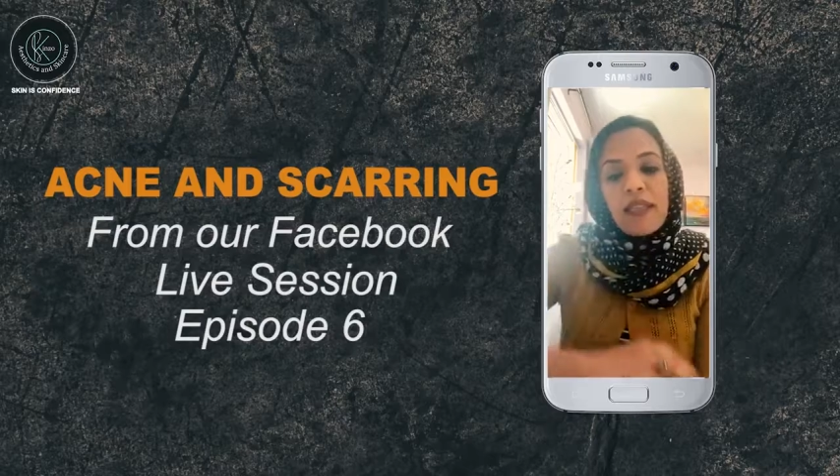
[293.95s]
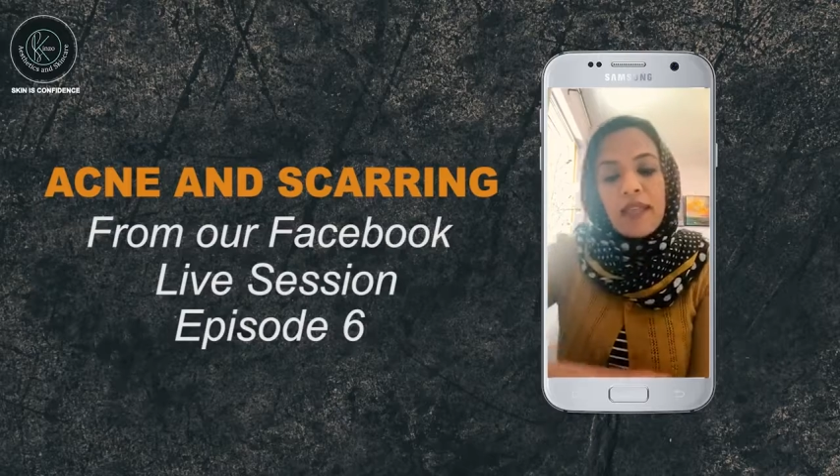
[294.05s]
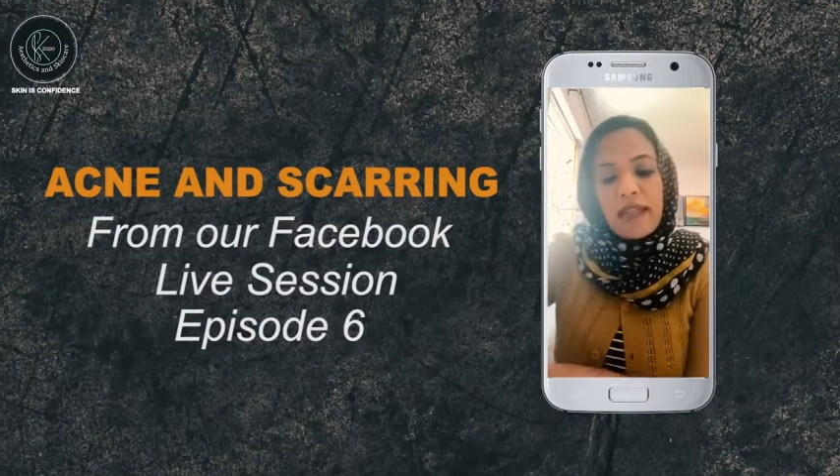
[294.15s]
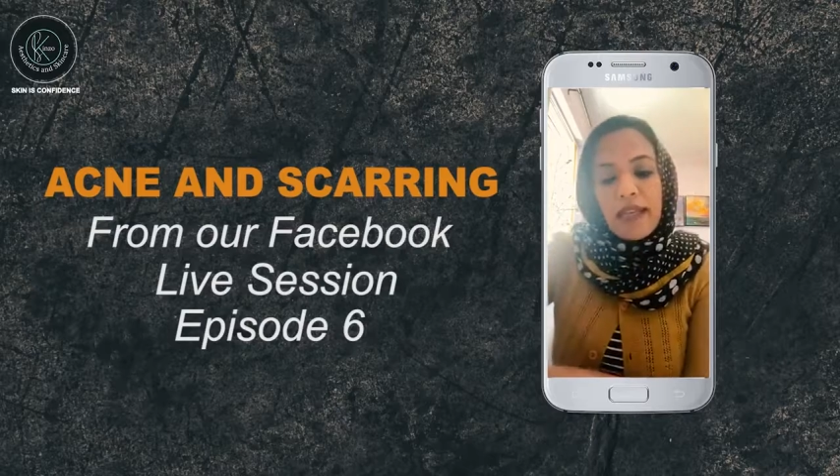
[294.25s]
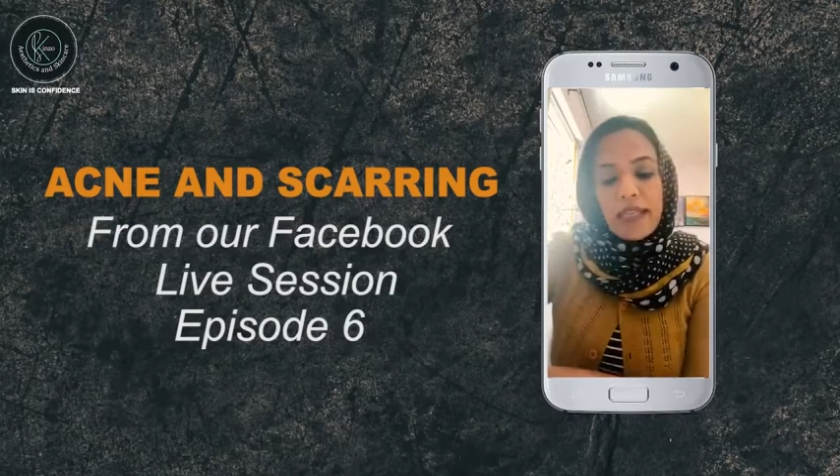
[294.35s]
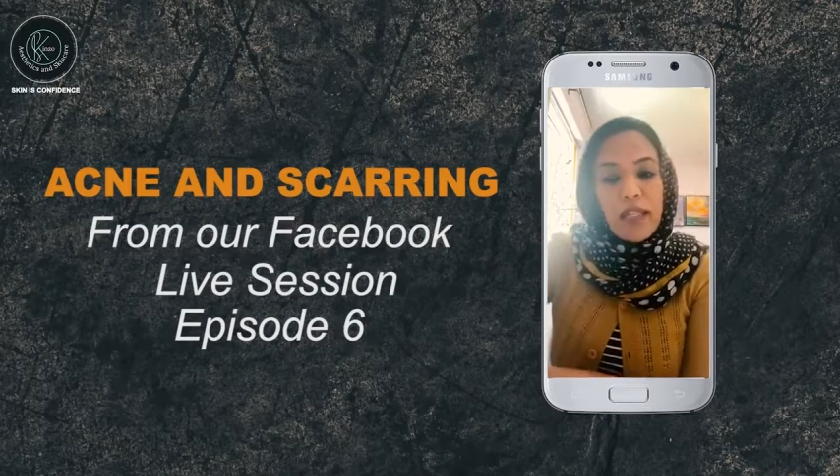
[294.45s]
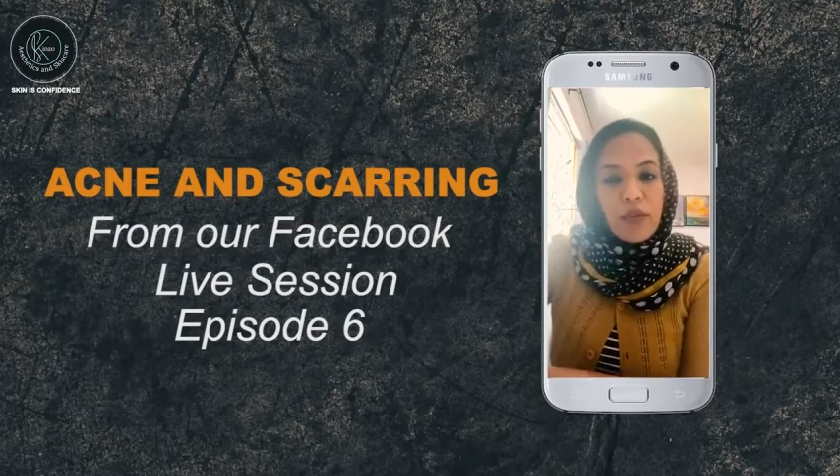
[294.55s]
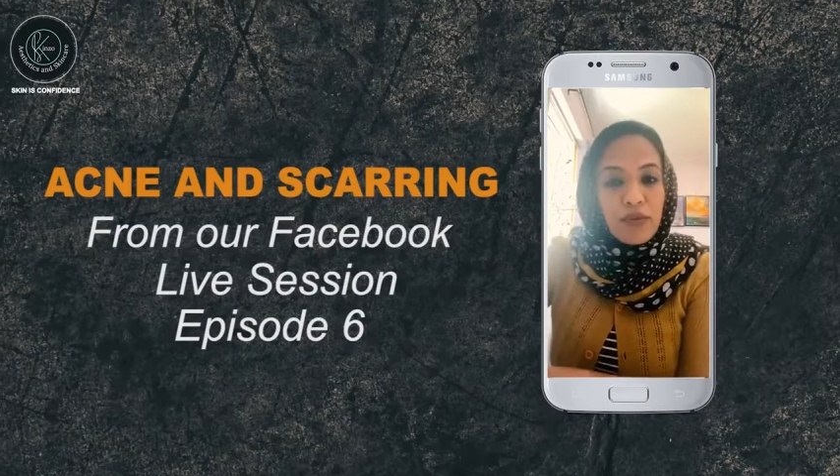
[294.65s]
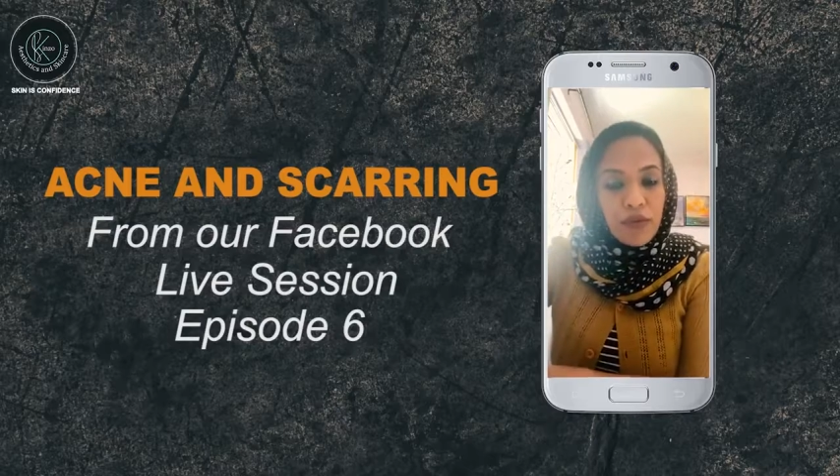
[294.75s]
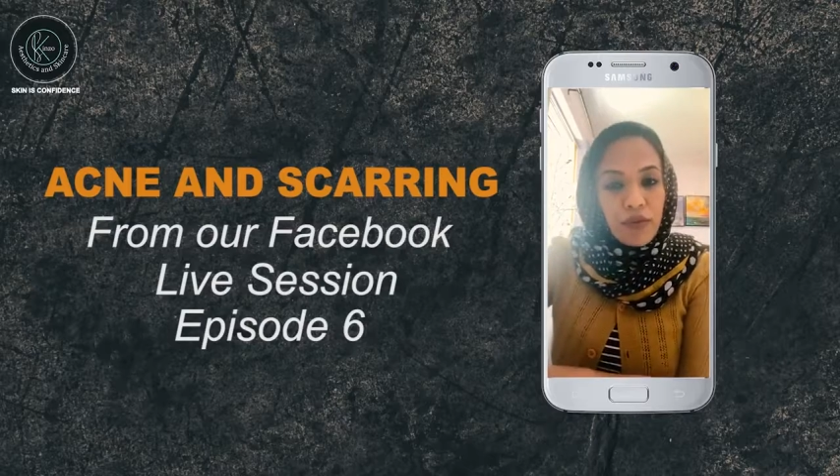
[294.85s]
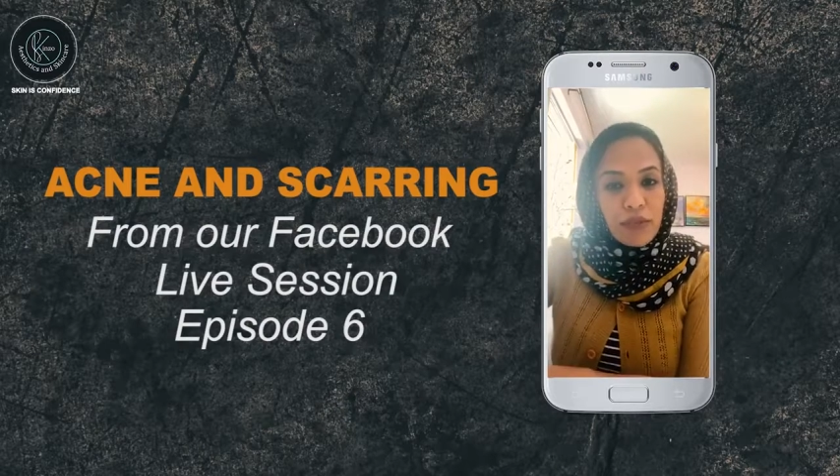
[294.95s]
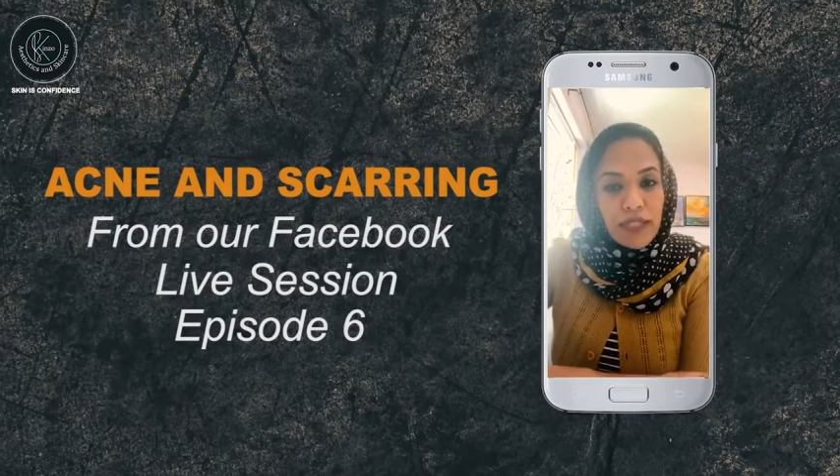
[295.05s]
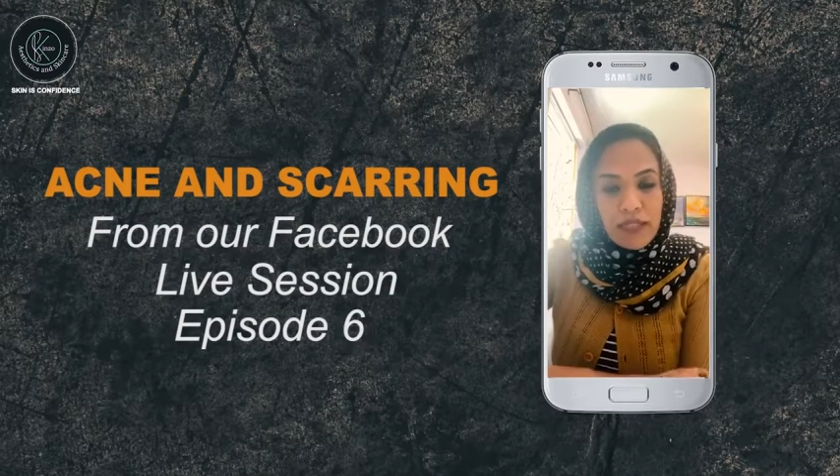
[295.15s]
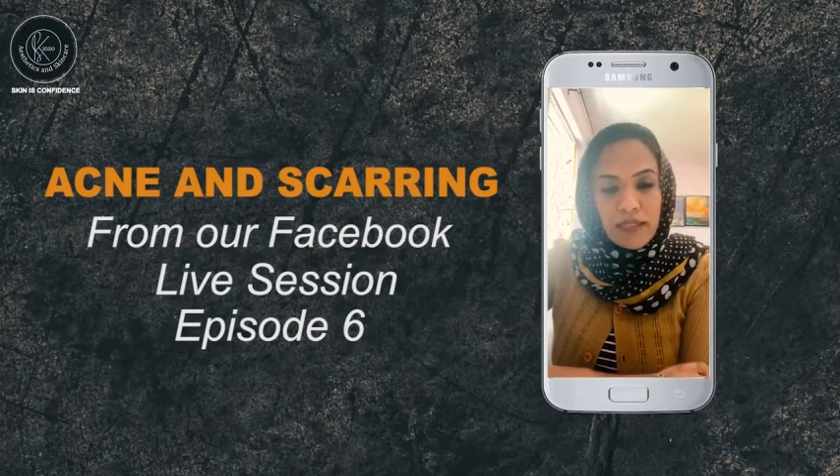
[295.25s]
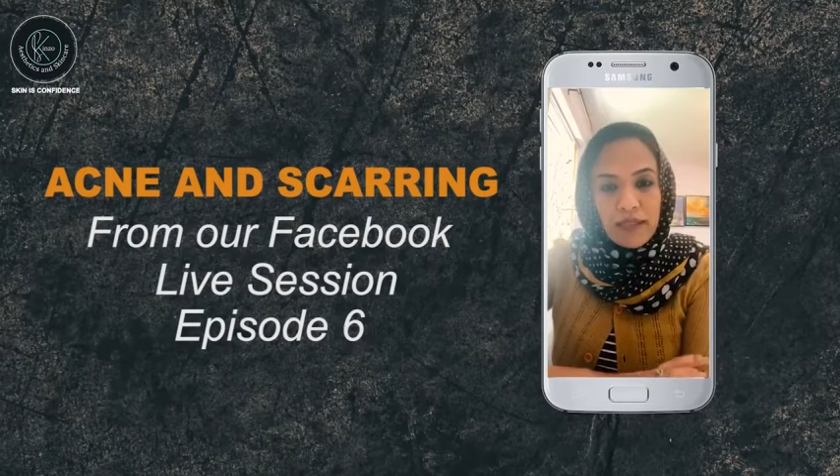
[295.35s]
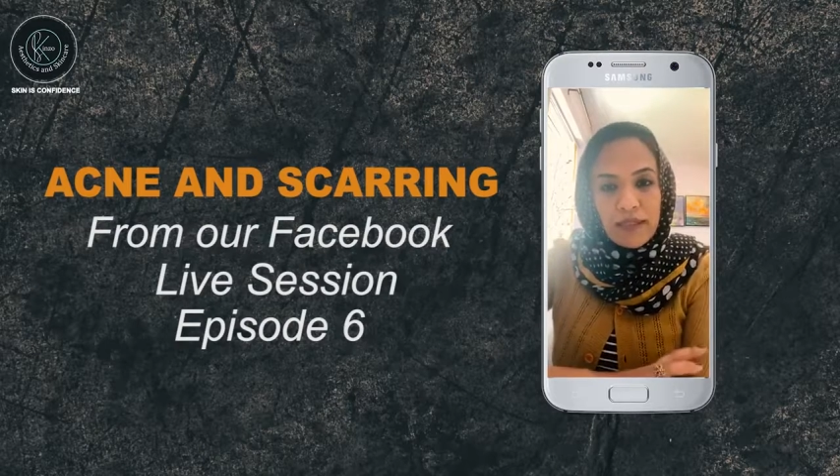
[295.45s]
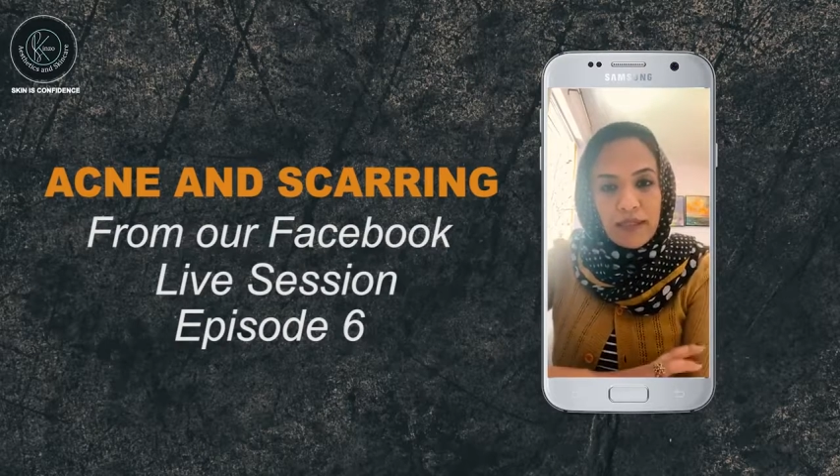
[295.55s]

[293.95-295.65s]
then I need to know that